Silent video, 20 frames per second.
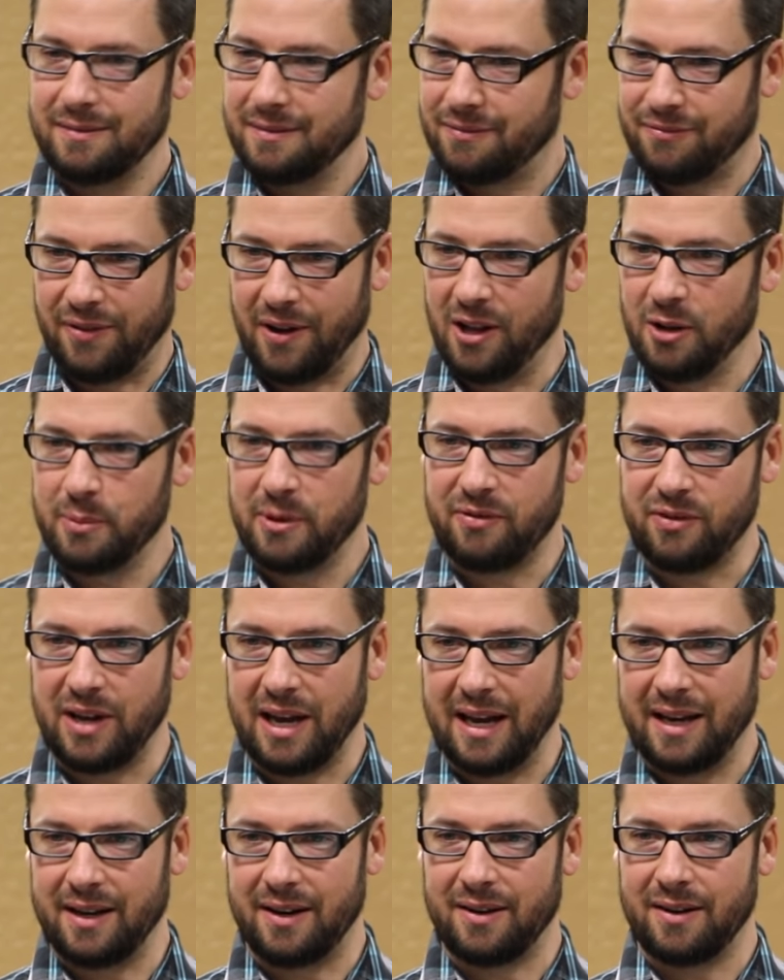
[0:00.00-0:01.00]
follow me if you
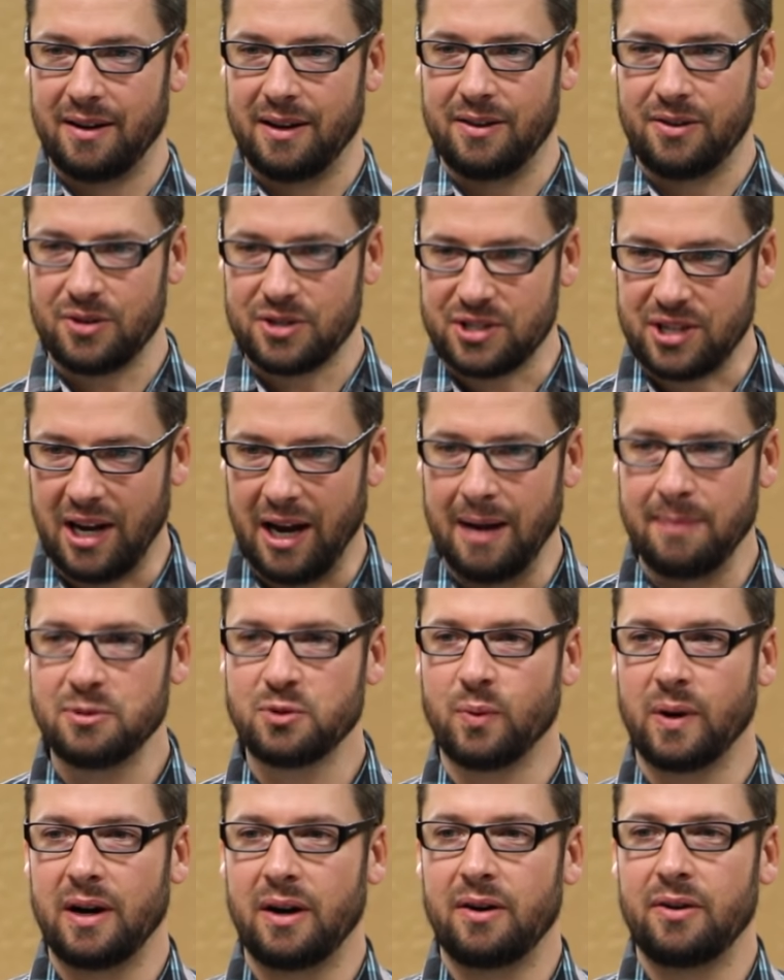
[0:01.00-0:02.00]
can here, there's
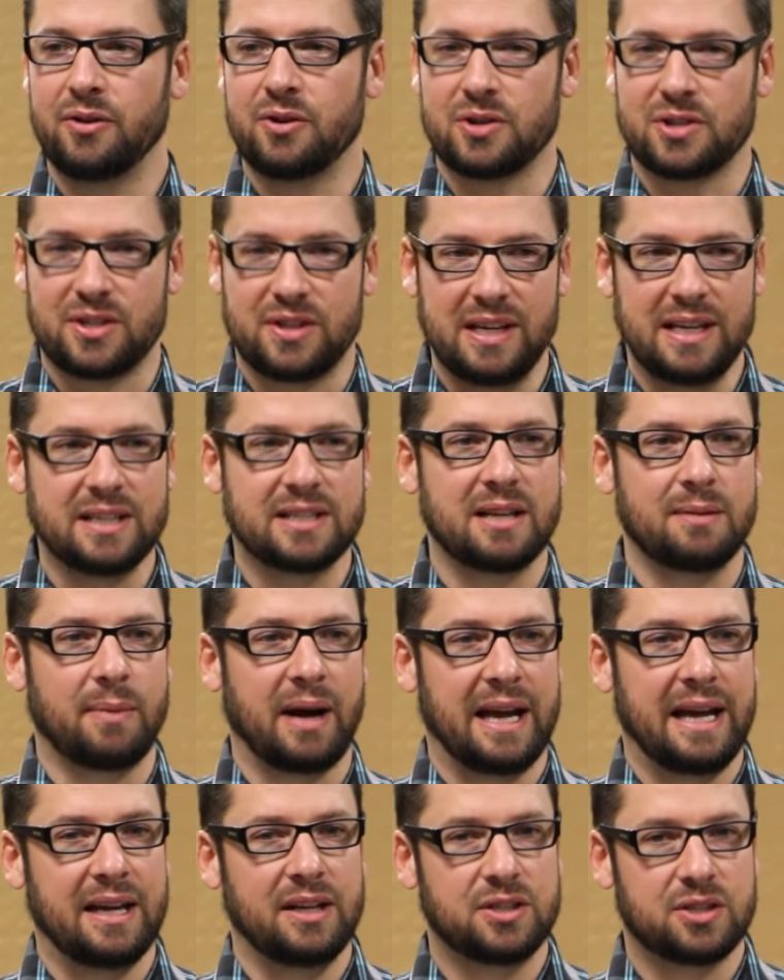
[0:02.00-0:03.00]
times where there's things that
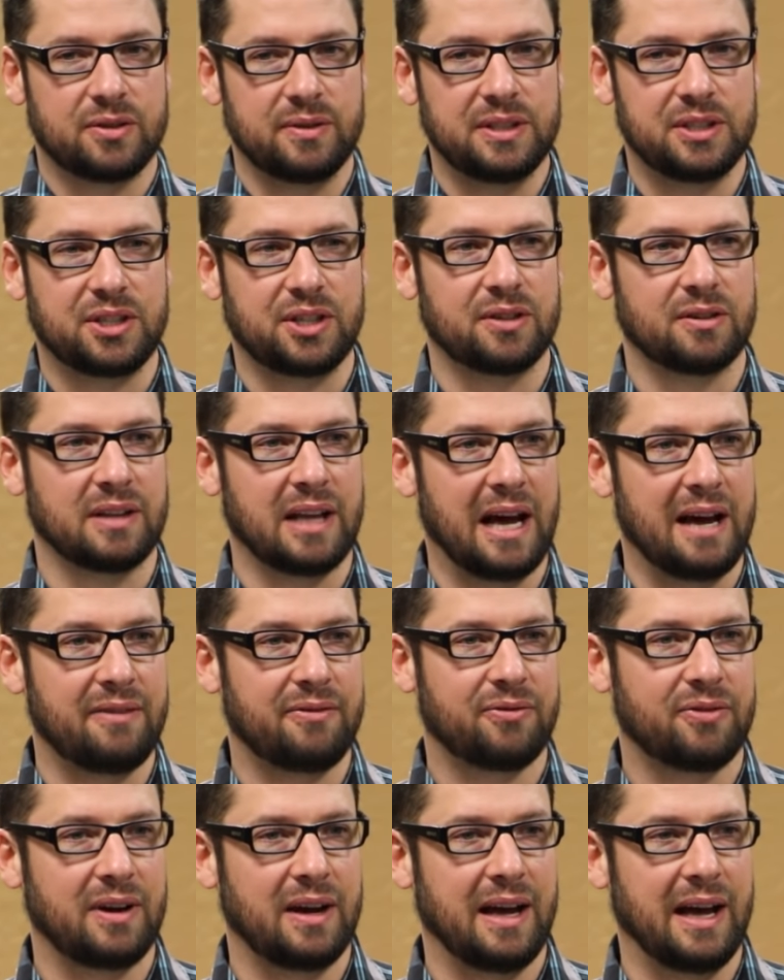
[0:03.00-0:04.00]
might enter into your
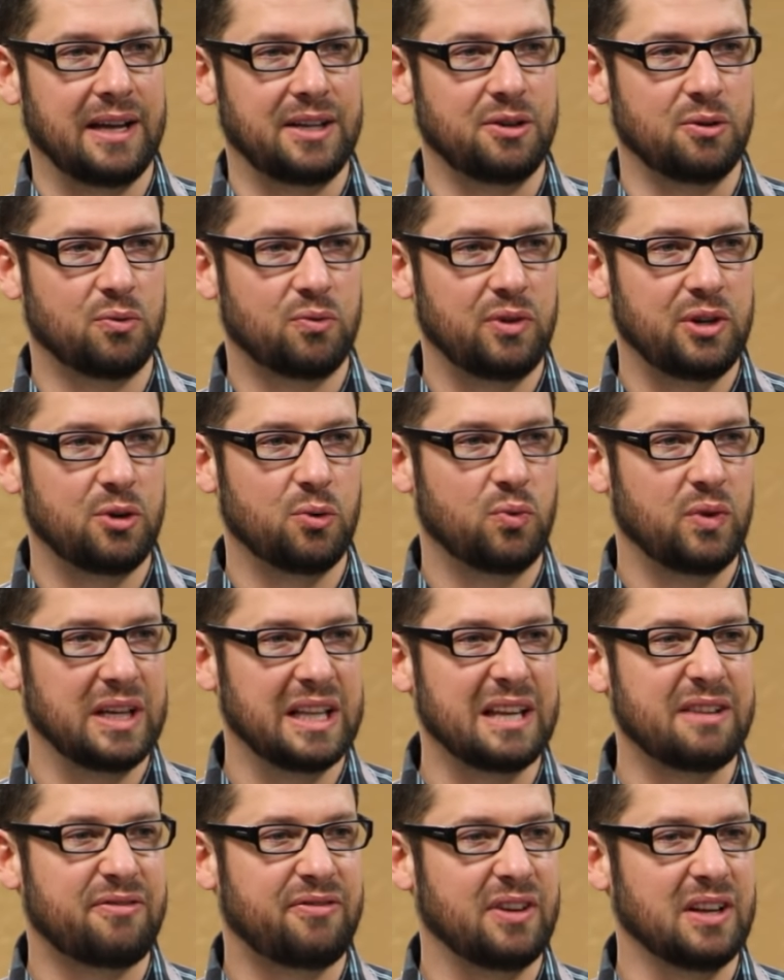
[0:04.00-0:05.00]
life and you
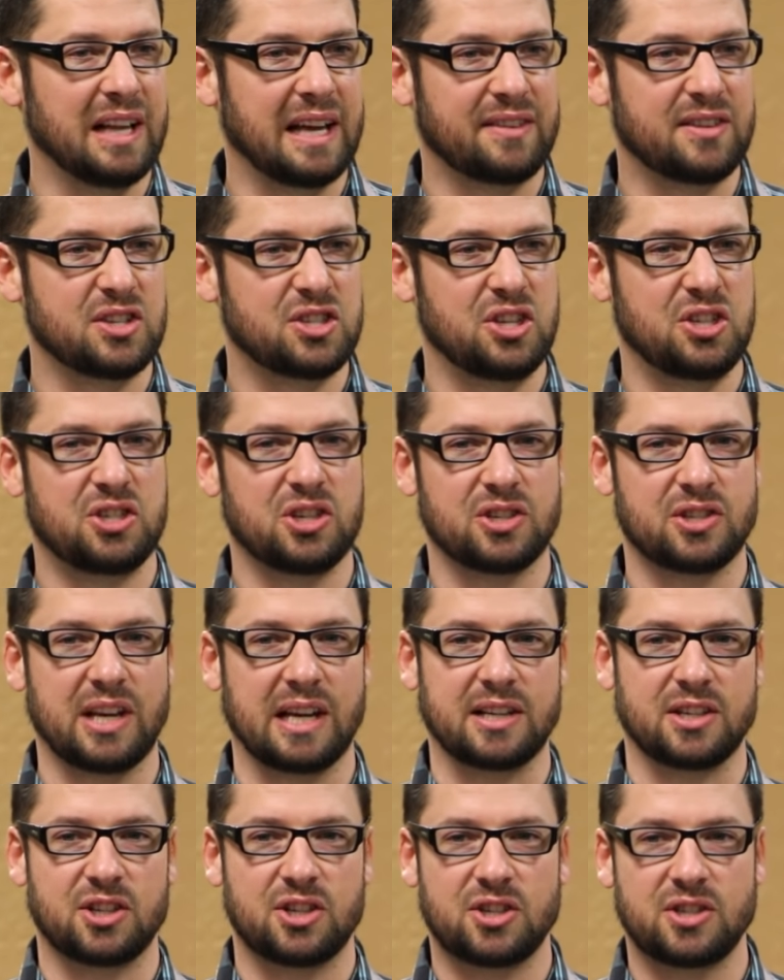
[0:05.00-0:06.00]
really feel like this is just
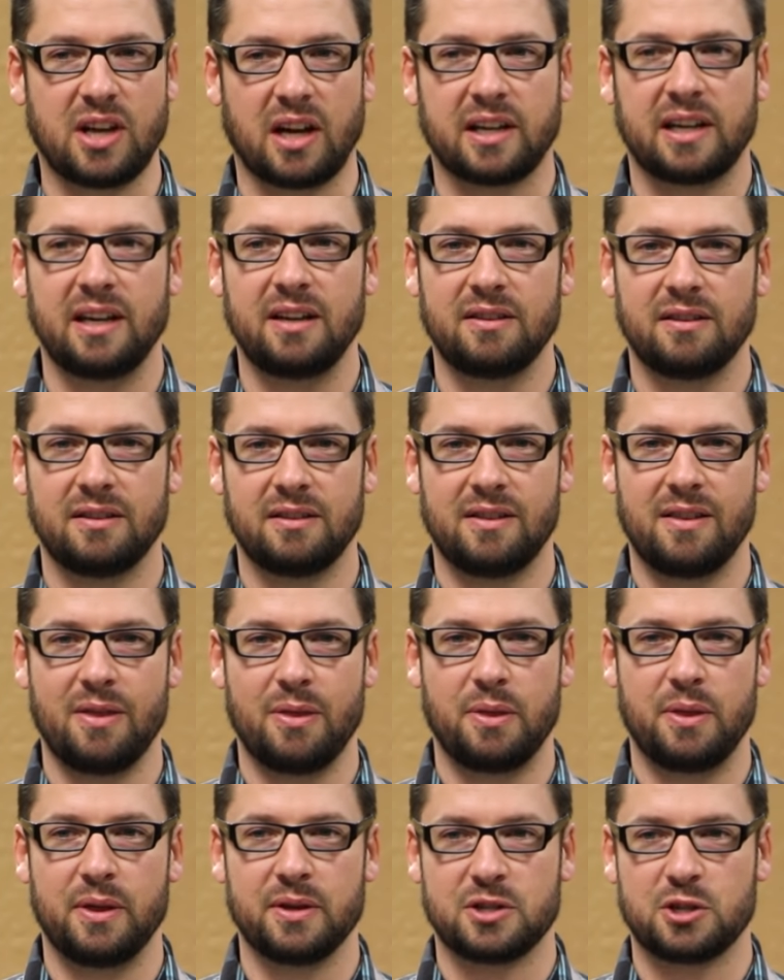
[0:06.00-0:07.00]
like sucking
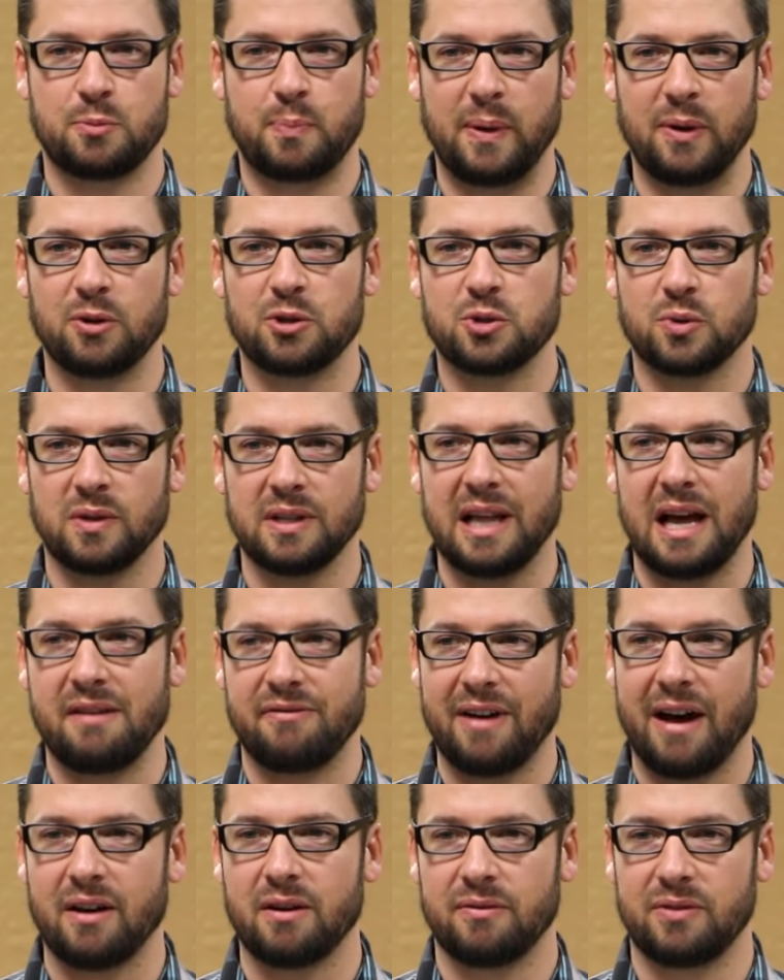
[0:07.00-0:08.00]
the spiritual
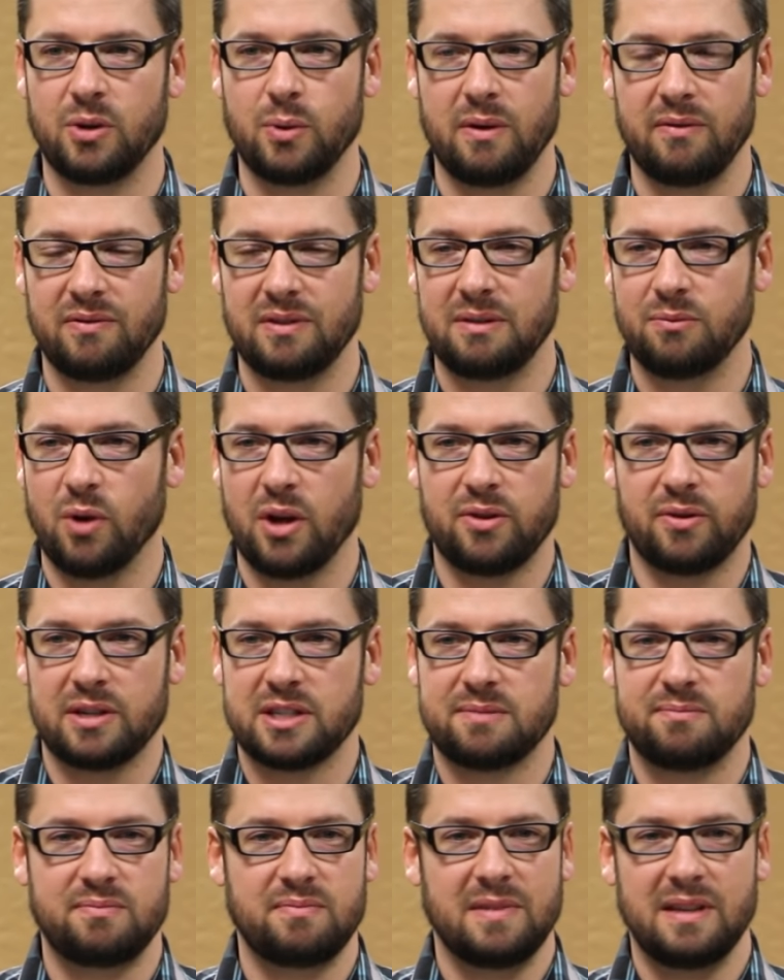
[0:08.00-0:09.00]
life out of you, even whether
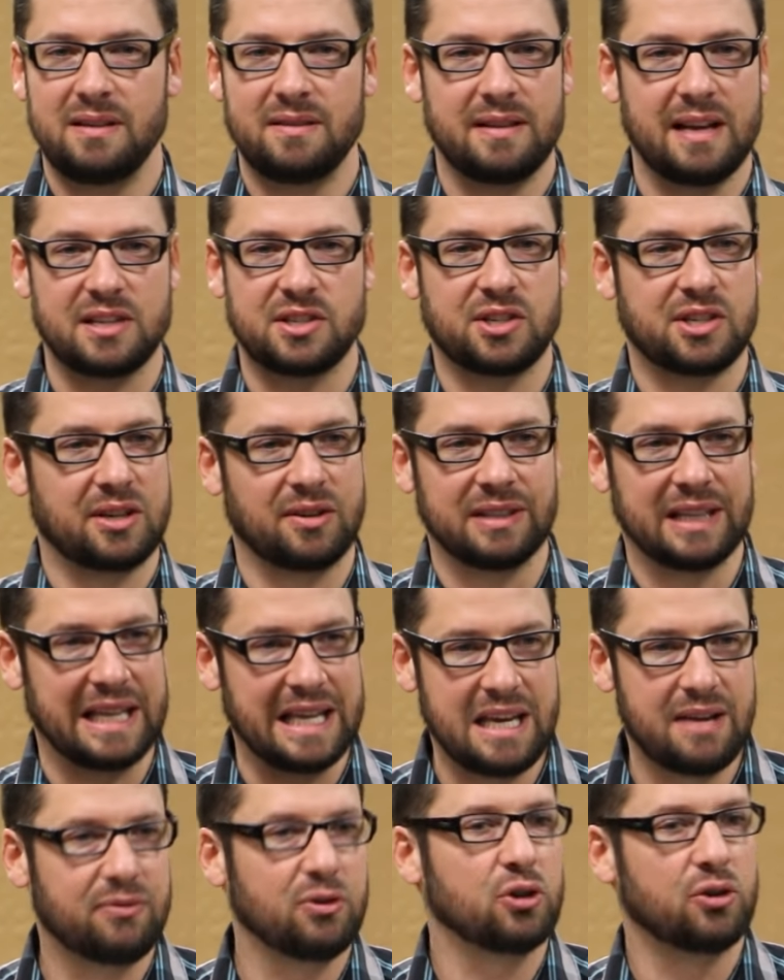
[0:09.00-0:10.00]
it's necessarily
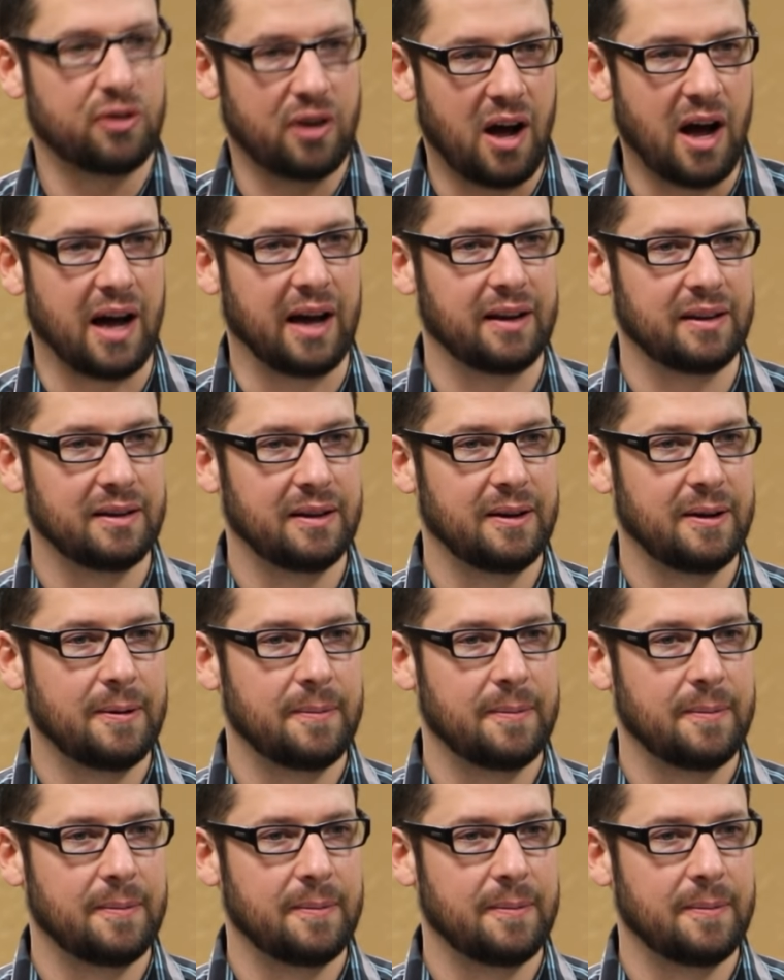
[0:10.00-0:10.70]
evil or not.